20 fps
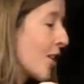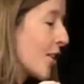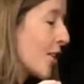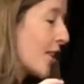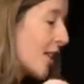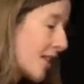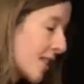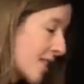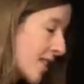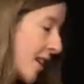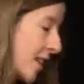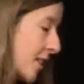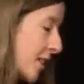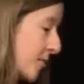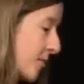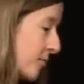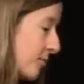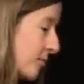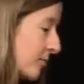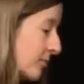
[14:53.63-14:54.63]
They
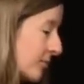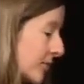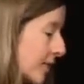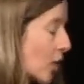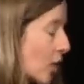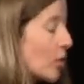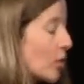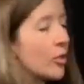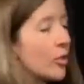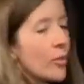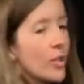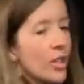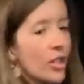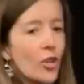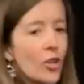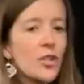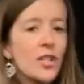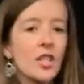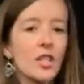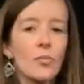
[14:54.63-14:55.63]
said, not only are we
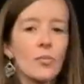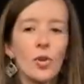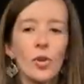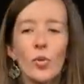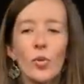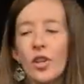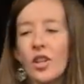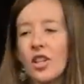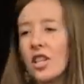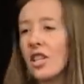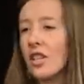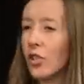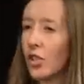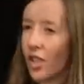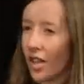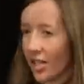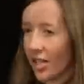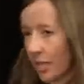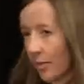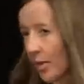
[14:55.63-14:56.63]
closing, but we're going to give you
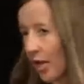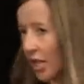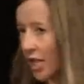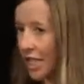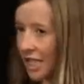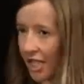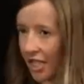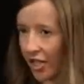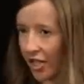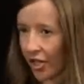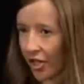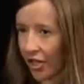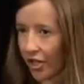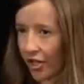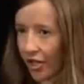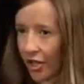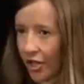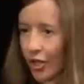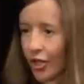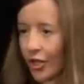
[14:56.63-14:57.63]
guys about a year
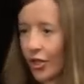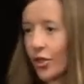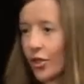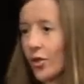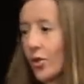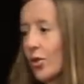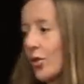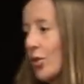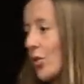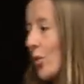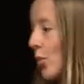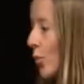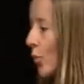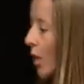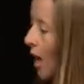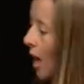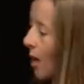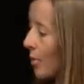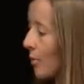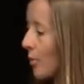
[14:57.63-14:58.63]
to
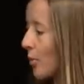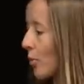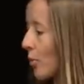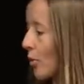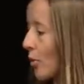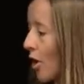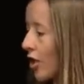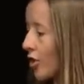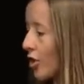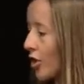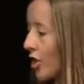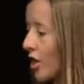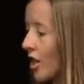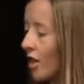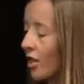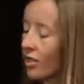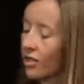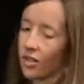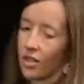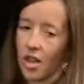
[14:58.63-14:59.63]
wrap up your
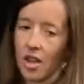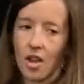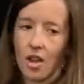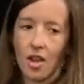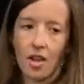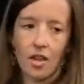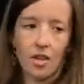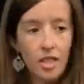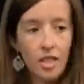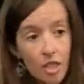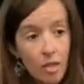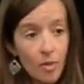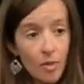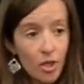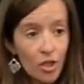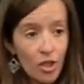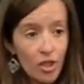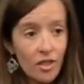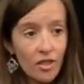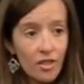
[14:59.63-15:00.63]
projects and
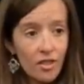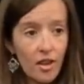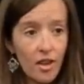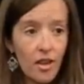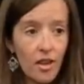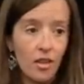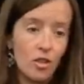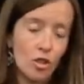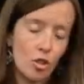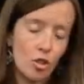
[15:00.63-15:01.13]
decommission the site